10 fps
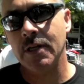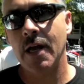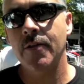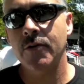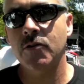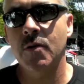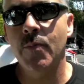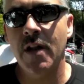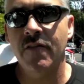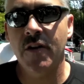together to
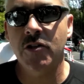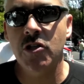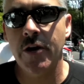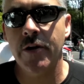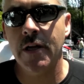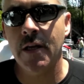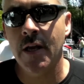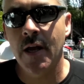benefit a charity